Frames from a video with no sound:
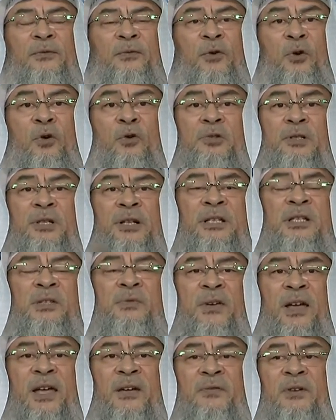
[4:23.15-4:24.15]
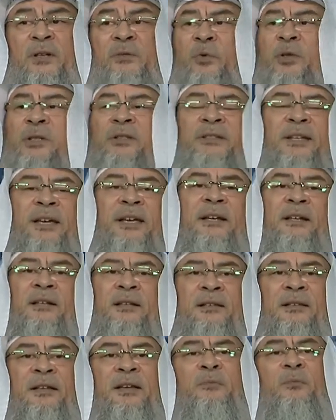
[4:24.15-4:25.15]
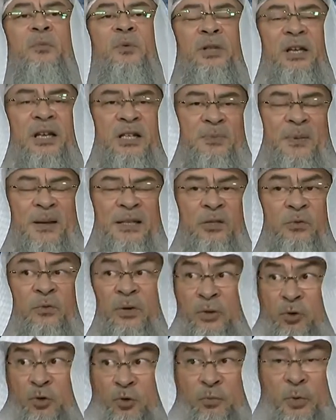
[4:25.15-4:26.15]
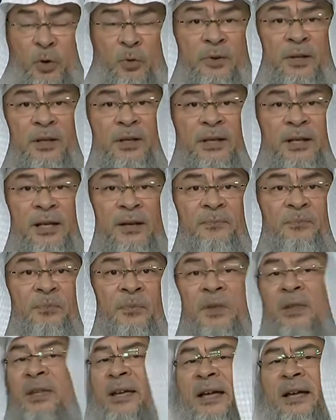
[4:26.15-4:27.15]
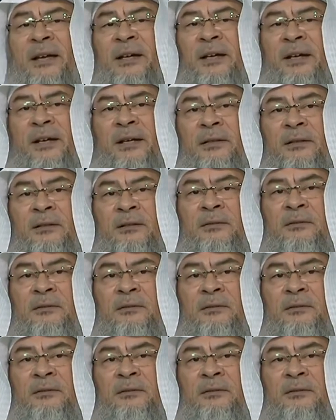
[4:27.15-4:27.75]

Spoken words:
falls in his favor will take the expensive one. You both agree, they agree.